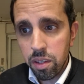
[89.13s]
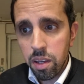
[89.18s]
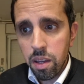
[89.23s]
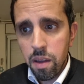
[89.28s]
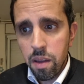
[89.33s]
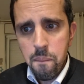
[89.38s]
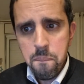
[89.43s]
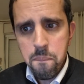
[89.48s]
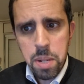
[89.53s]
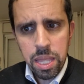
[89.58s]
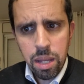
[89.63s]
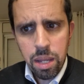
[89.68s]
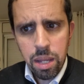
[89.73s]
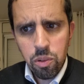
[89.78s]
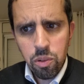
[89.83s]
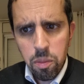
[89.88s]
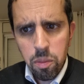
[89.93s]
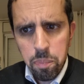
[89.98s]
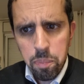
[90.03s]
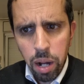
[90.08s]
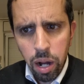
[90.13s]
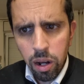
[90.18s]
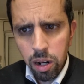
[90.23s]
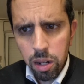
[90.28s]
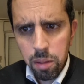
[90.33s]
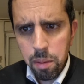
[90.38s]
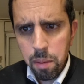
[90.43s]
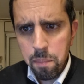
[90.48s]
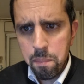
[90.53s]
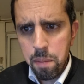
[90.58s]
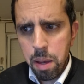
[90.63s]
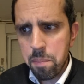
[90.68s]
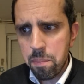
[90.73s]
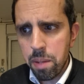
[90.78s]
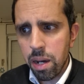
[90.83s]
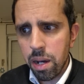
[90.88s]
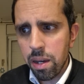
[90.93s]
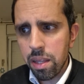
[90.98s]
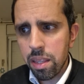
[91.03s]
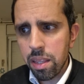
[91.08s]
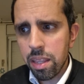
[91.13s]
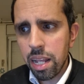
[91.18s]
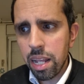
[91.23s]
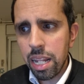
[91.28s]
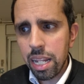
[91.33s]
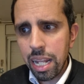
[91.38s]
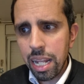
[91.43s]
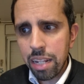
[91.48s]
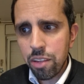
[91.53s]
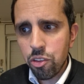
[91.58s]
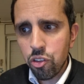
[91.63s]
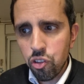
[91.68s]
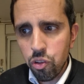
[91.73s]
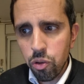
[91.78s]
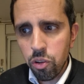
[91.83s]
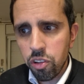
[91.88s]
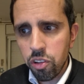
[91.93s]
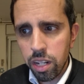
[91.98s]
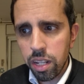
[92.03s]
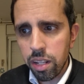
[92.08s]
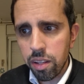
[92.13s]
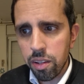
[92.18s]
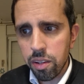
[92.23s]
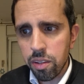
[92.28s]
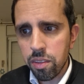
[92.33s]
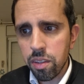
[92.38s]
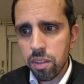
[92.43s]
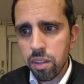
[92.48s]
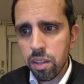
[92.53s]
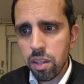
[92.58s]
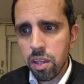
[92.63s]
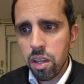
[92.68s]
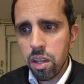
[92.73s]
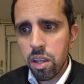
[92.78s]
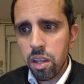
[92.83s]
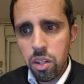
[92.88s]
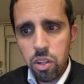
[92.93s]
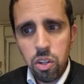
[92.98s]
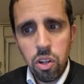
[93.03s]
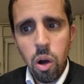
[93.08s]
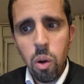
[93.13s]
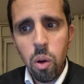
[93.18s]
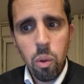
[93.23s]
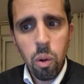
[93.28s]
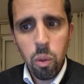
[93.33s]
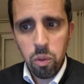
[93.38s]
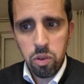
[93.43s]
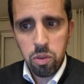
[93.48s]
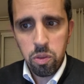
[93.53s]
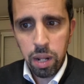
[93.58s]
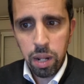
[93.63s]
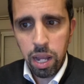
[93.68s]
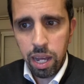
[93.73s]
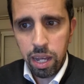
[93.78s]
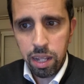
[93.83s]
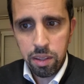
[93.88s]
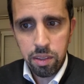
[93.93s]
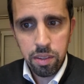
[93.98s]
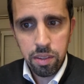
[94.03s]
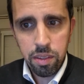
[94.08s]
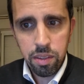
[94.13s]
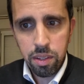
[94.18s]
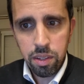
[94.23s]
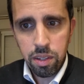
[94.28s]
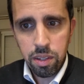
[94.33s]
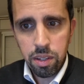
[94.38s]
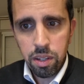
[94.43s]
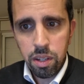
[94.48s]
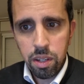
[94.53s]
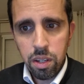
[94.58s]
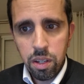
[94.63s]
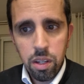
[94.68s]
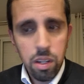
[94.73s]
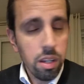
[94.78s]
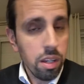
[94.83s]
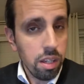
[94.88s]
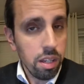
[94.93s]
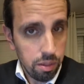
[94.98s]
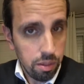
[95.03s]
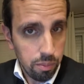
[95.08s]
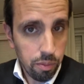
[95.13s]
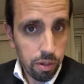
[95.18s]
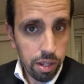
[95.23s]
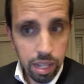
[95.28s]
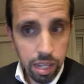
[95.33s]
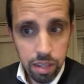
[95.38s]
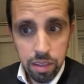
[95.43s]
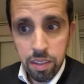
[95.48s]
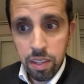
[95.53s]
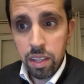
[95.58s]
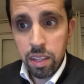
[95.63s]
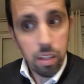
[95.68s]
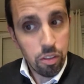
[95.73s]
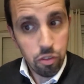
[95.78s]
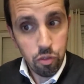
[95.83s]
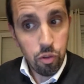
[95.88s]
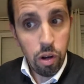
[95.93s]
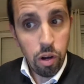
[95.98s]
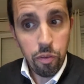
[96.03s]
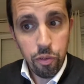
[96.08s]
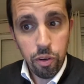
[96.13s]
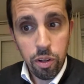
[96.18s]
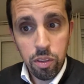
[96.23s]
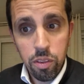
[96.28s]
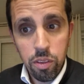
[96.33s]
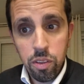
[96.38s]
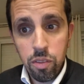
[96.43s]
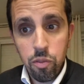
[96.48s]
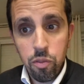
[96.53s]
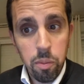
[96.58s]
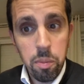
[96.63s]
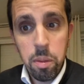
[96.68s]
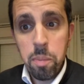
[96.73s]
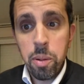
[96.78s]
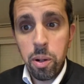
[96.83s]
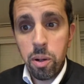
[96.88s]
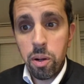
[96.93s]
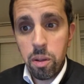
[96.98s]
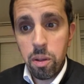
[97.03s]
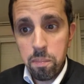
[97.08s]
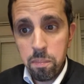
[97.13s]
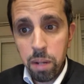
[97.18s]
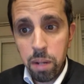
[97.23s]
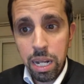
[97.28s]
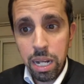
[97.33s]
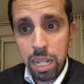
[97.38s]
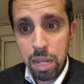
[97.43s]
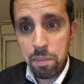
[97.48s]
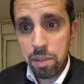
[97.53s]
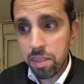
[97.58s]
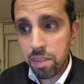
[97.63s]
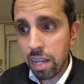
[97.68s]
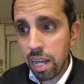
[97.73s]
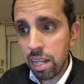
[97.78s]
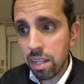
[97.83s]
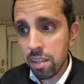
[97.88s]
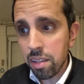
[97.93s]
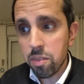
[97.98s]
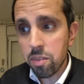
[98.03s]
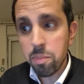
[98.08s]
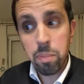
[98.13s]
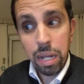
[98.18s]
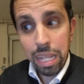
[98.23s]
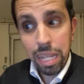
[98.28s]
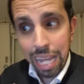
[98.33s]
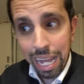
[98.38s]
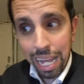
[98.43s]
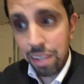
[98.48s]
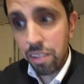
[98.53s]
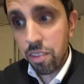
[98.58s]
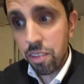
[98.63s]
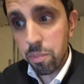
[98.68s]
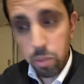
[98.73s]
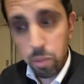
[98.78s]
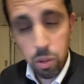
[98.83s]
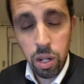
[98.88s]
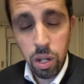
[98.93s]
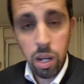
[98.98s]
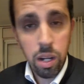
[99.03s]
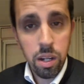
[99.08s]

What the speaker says: But there was a parliament member that let Jewish leaders know what was planned. We can see this reference from the book My Name is Alice by Alice Muller.